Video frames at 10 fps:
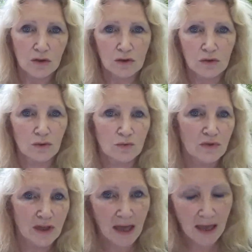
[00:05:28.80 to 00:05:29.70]
you
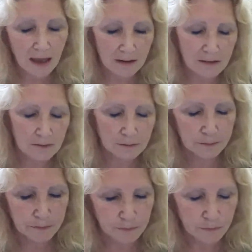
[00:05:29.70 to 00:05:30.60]
then
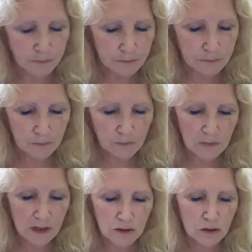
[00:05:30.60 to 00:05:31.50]

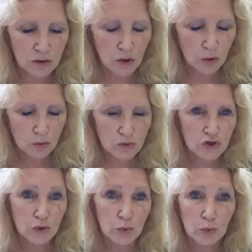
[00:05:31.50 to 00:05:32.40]
can go
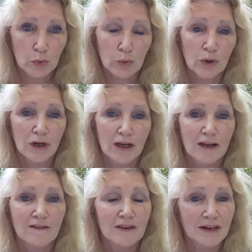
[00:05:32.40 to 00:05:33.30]
to
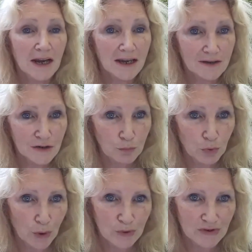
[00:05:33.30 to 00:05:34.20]
the next
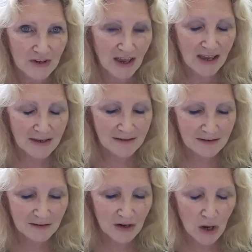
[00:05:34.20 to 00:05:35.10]

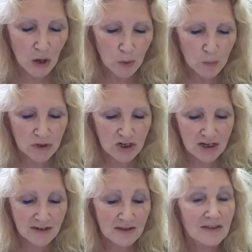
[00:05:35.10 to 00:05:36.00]
process, which
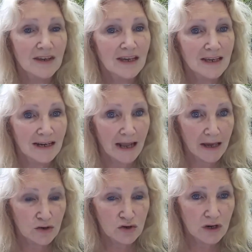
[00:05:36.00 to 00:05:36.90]
is the
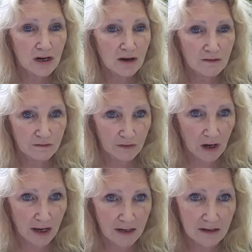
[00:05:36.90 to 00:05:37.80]
electric
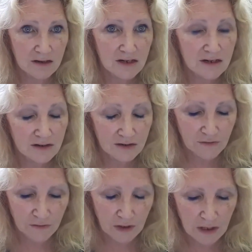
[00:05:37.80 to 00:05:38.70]
violet
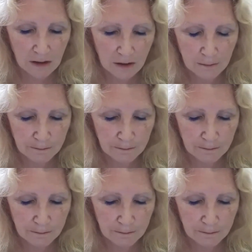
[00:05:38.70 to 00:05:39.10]
sphere.